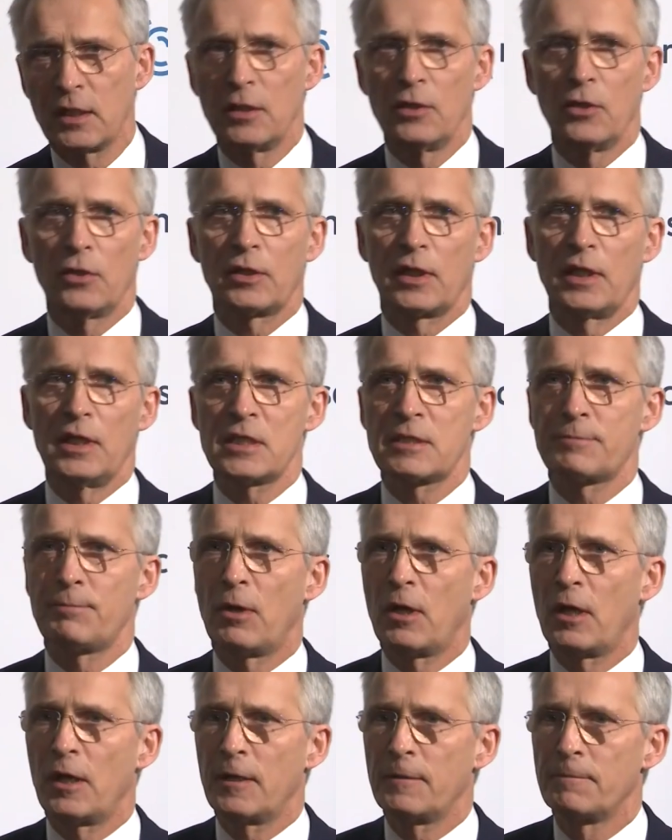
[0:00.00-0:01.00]
not least
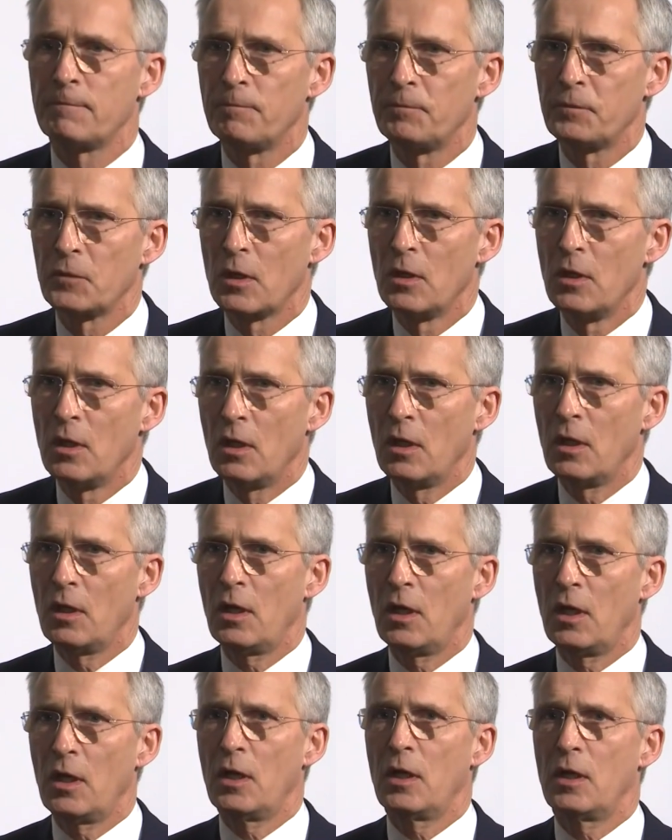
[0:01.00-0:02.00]
by
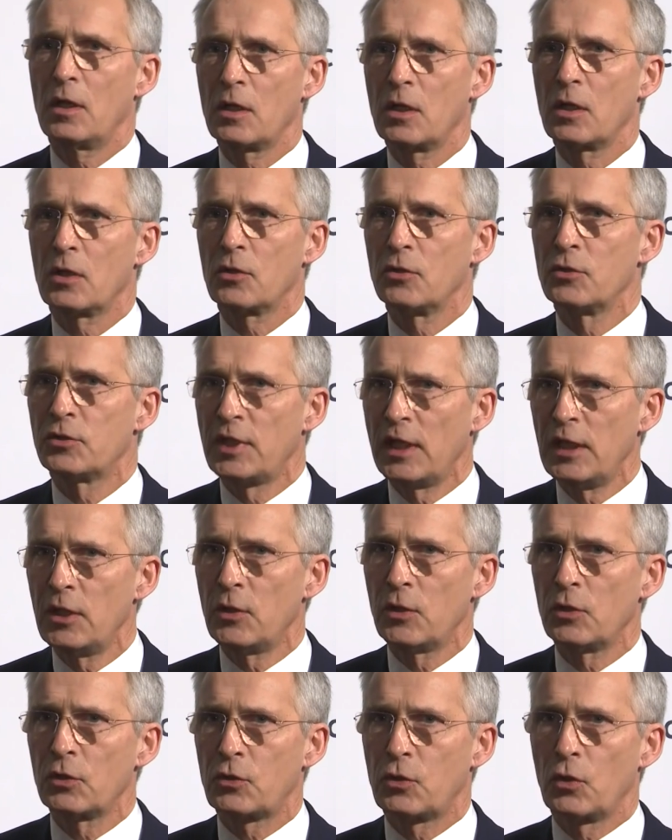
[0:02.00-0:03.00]

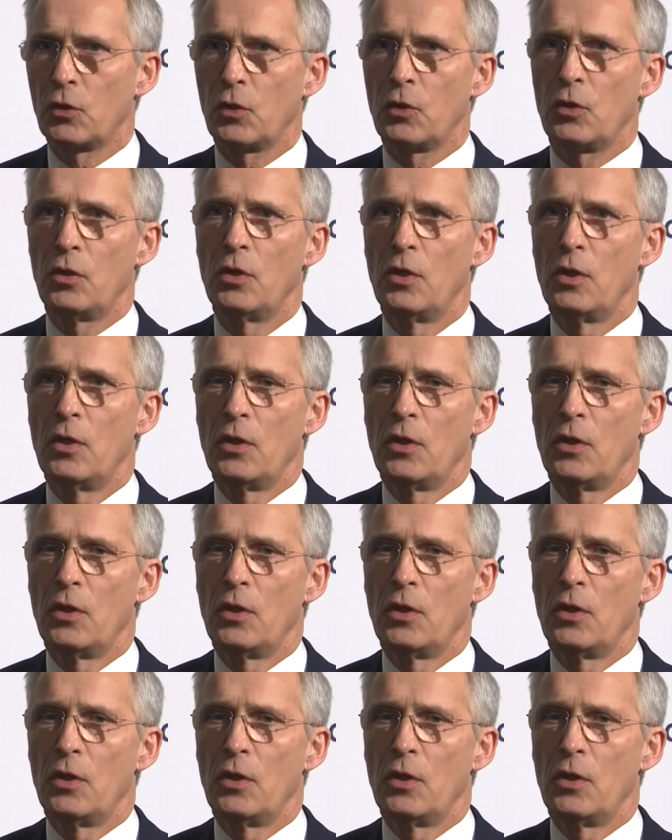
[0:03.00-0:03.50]
continuing to